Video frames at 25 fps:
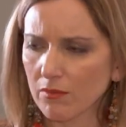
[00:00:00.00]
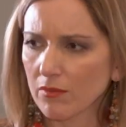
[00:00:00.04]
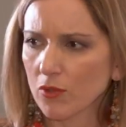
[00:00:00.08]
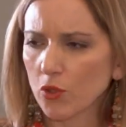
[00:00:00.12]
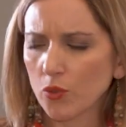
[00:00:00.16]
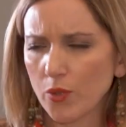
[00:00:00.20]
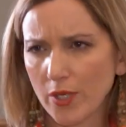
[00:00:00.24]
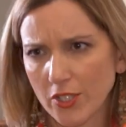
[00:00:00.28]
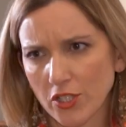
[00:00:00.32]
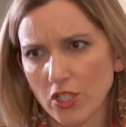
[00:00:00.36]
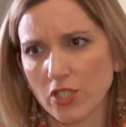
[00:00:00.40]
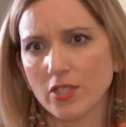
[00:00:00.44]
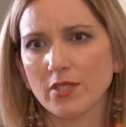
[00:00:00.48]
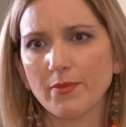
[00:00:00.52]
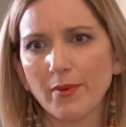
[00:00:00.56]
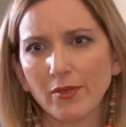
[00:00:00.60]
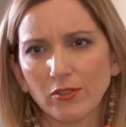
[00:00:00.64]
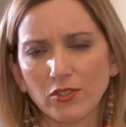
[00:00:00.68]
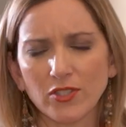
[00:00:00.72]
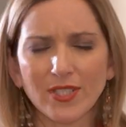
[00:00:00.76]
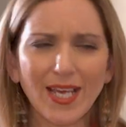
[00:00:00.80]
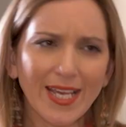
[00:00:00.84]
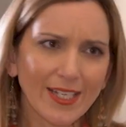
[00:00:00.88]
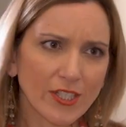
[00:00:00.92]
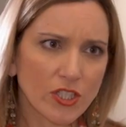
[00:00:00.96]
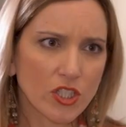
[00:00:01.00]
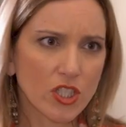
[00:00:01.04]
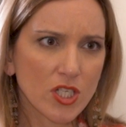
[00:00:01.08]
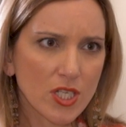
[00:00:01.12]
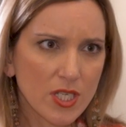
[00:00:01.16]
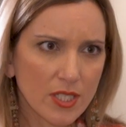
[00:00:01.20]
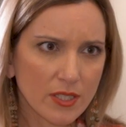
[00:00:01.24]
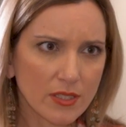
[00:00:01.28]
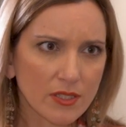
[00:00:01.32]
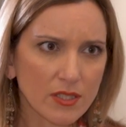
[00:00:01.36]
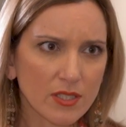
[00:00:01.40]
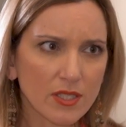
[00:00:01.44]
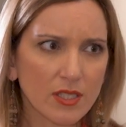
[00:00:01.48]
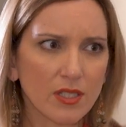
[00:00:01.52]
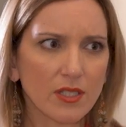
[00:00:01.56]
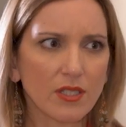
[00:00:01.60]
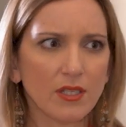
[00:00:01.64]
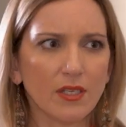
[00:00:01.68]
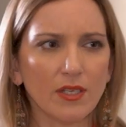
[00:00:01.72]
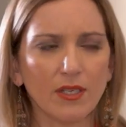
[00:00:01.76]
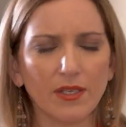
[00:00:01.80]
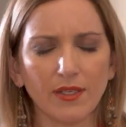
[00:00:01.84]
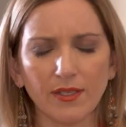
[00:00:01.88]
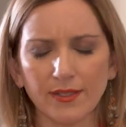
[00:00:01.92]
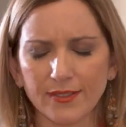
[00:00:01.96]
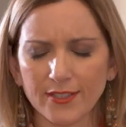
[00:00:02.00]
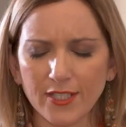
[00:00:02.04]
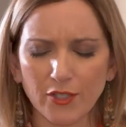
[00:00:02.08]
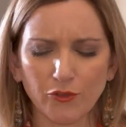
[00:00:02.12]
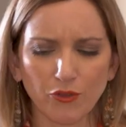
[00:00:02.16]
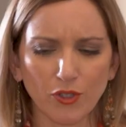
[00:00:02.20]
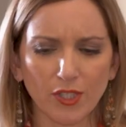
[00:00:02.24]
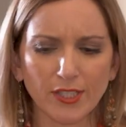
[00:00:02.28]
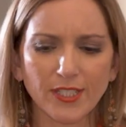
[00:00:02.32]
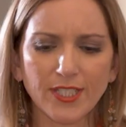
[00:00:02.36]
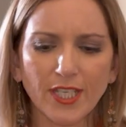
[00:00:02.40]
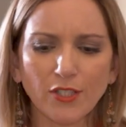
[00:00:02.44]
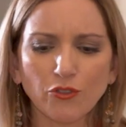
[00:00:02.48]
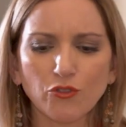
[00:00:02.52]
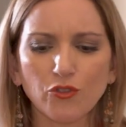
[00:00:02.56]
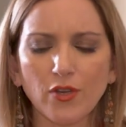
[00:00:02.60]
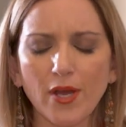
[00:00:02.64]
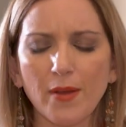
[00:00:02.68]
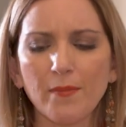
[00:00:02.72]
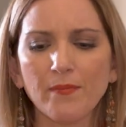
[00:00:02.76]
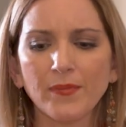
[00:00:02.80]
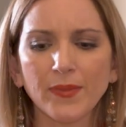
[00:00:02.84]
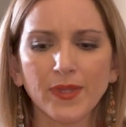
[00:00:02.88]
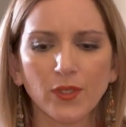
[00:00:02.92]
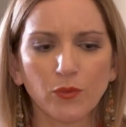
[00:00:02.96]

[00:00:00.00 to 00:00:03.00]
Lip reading: questions about sanctions, et cetera,